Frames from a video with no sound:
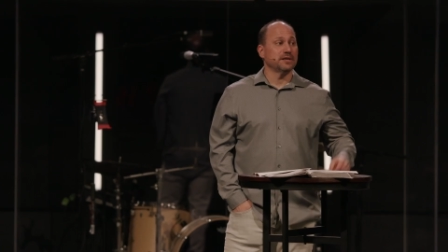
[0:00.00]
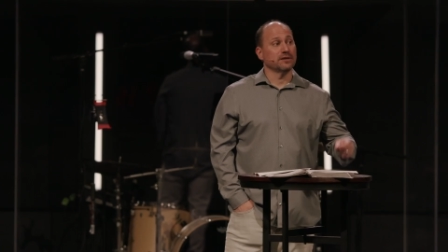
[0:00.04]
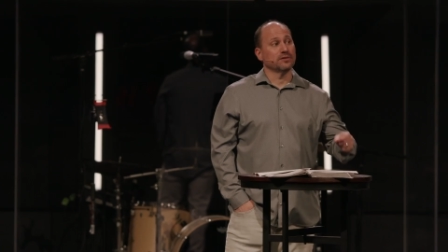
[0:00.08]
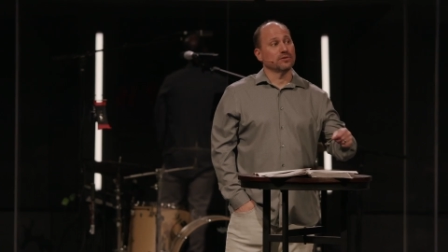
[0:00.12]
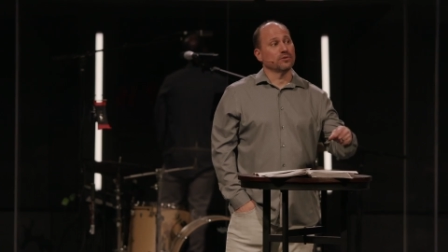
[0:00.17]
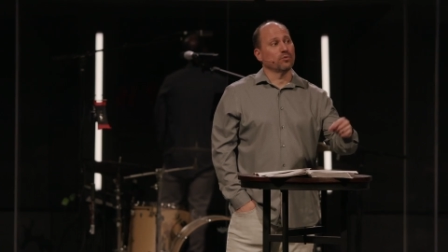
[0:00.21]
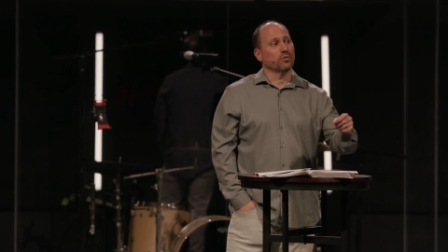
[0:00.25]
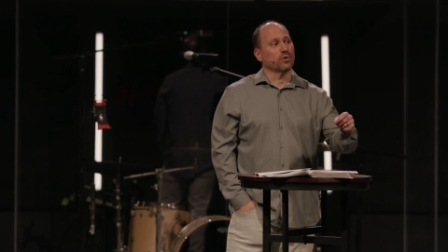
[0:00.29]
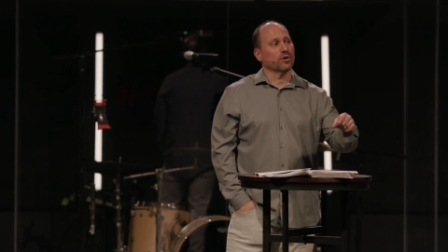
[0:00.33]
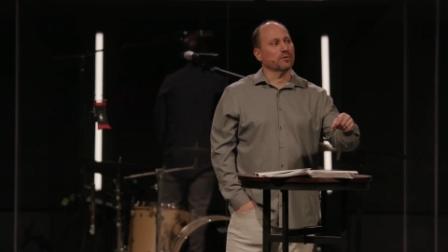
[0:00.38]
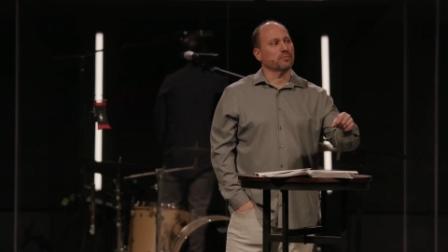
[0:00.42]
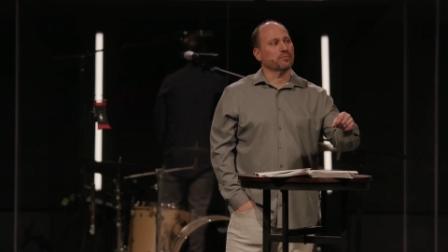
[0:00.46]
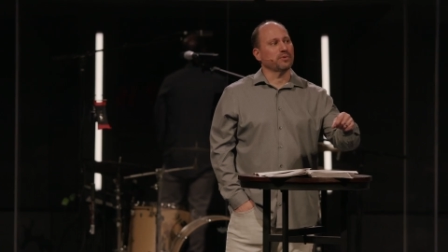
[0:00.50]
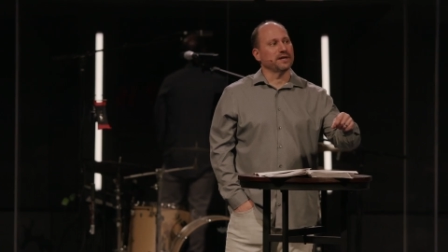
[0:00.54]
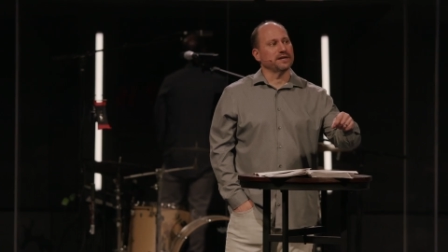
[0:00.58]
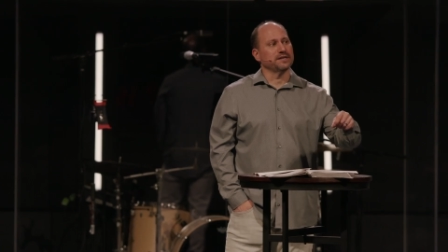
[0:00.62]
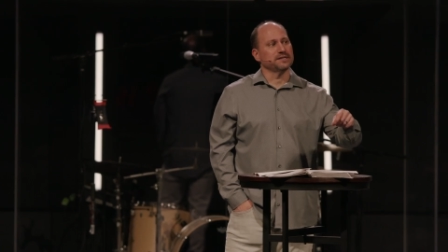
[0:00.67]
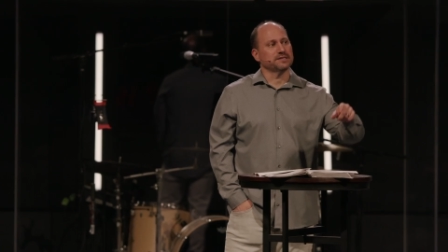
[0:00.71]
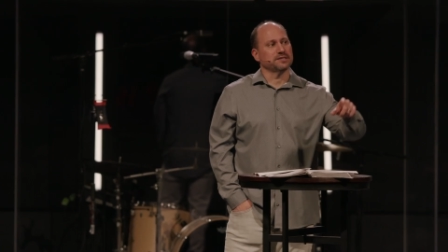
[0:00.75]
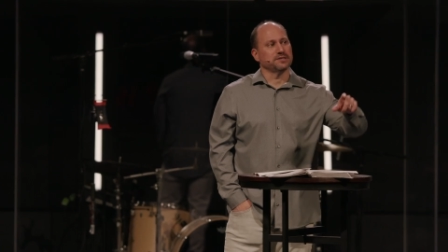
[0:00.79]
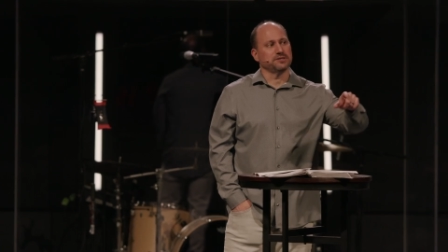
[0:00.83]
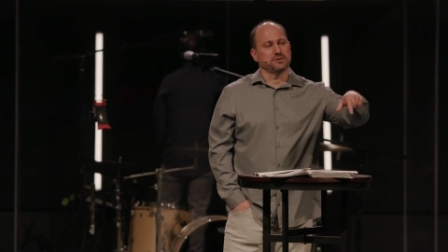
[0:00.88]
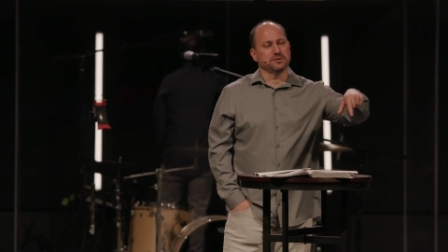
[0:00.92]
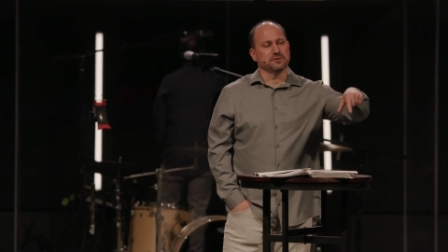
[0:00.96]
in the
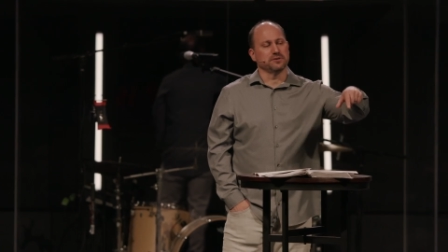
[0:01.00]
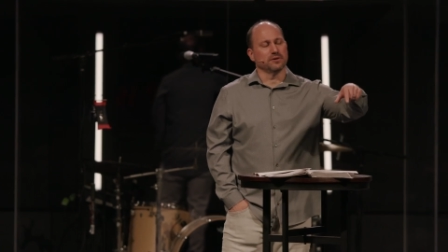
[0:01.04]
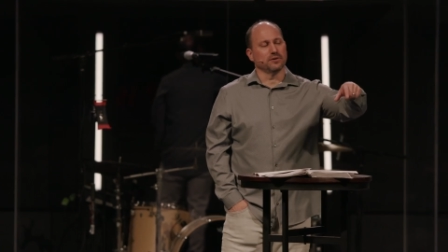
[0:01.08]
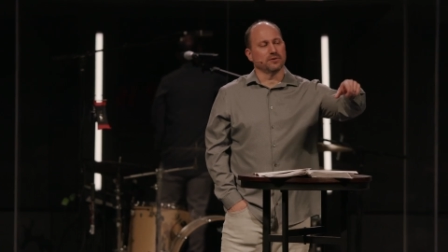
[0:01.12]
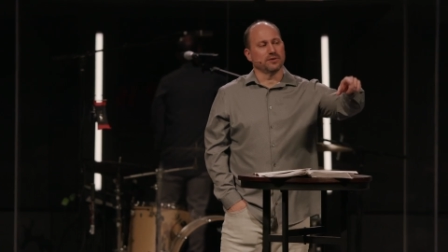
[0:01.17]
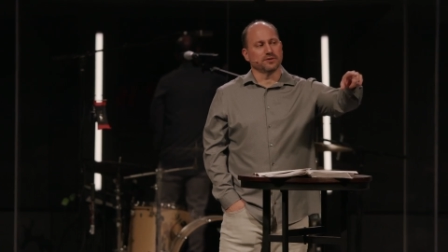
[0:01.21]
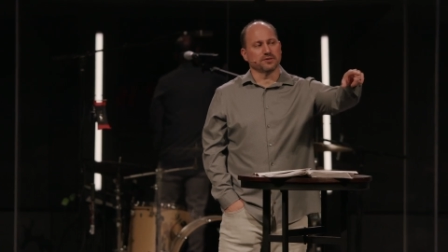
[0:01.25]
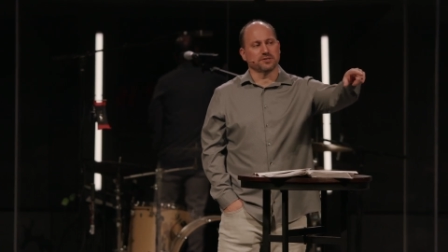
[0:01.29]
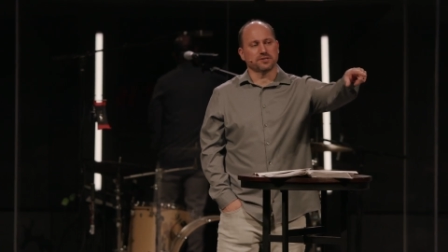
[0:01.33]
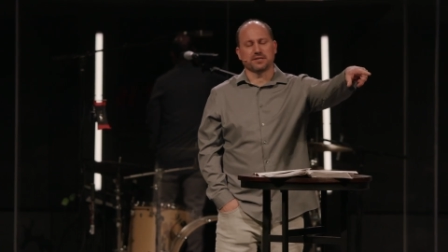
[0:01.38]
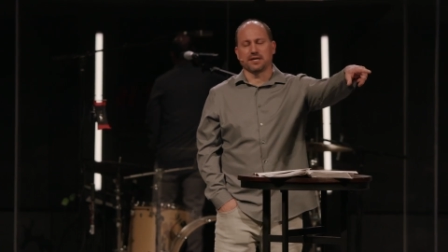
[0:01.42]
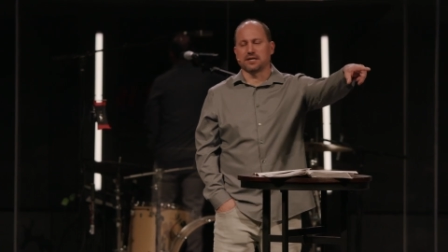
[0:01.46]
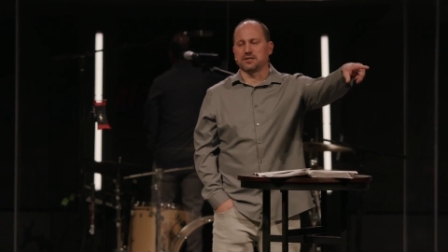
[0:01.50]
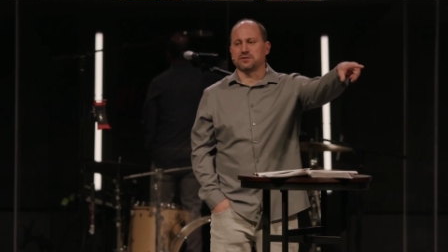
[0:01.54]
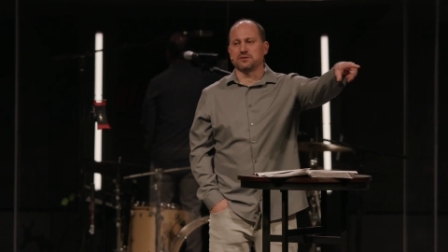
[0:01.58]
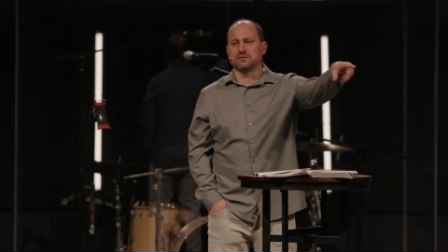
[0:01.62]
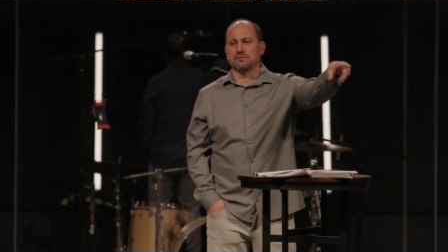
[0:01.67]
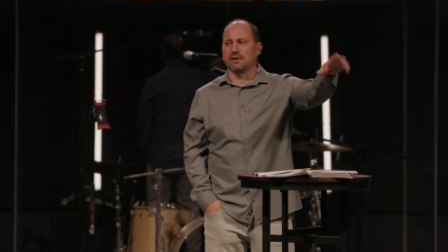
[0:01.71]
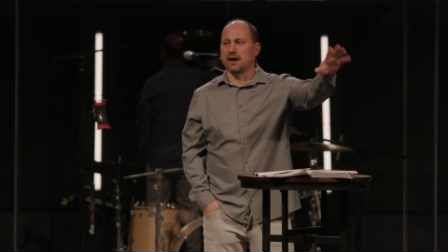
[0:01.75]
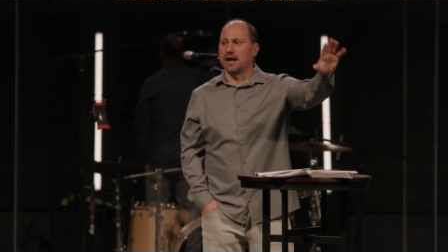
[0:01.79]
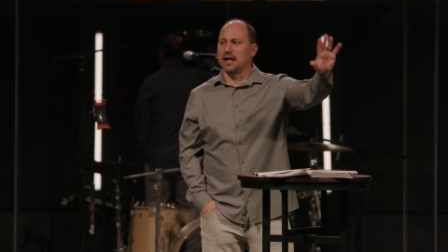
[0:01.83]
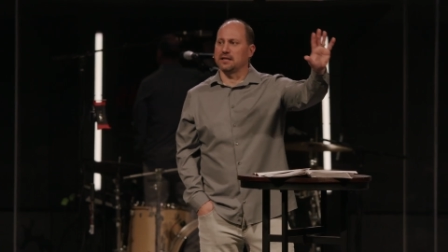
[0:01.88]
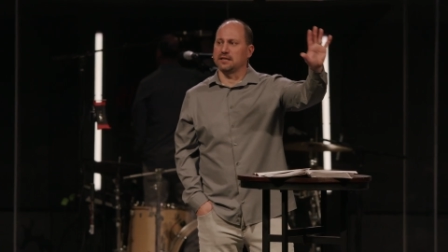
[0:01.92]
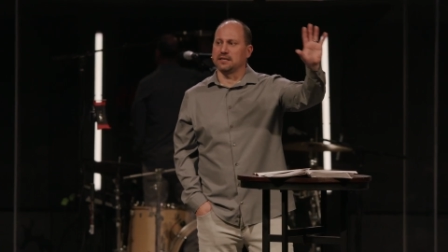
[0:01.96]
workplace that you go, their
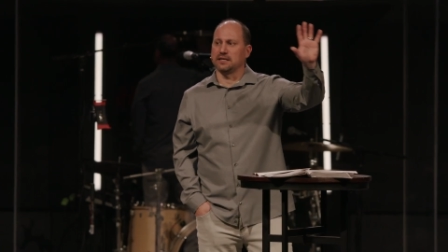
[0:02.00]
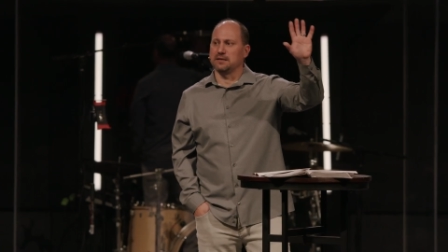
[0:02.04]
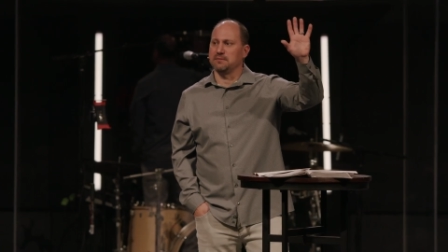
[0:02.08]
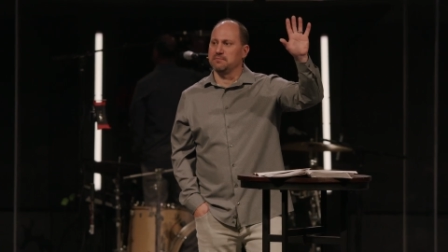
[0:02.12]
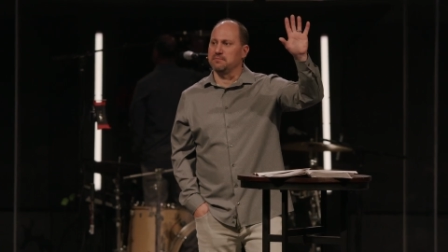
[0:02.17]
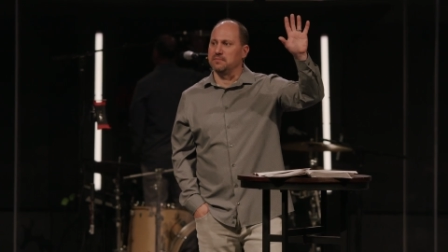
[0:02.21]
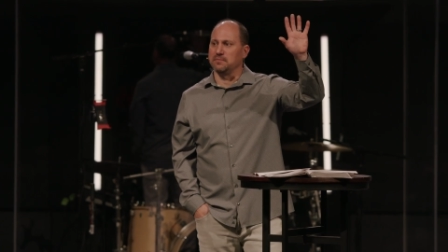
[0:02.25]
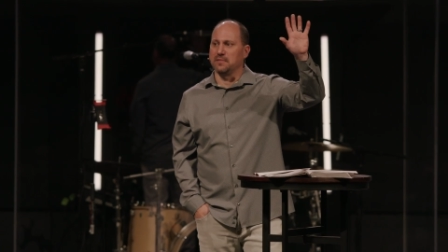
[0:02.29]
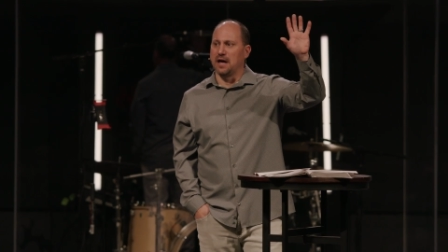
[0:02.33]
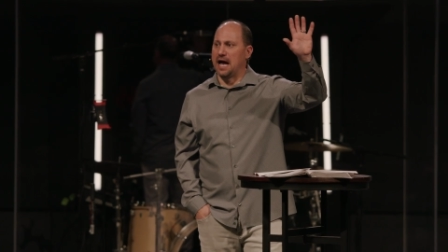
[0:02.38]
sexuality,